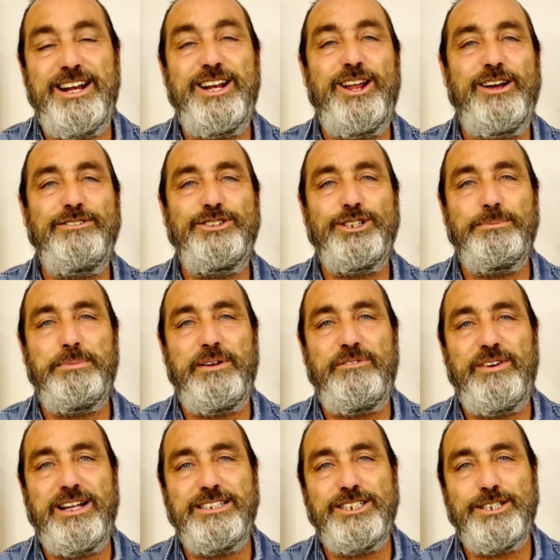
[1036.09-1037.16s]
life should be
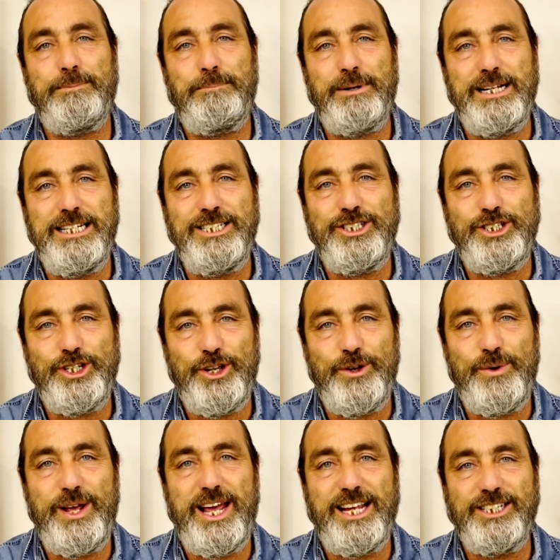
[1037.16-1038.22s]
fun, so please
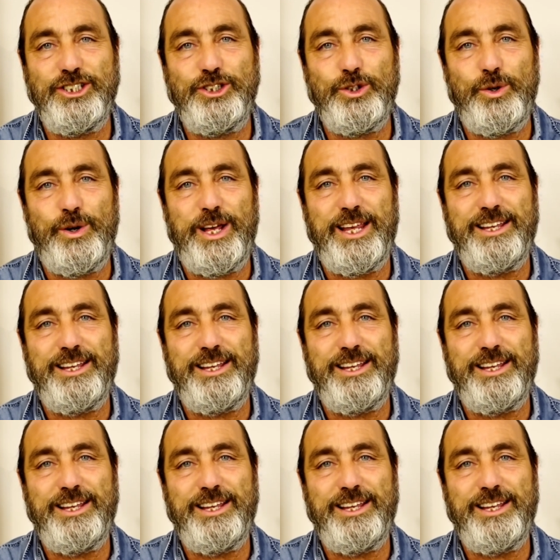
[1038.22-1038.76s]
do enjoy.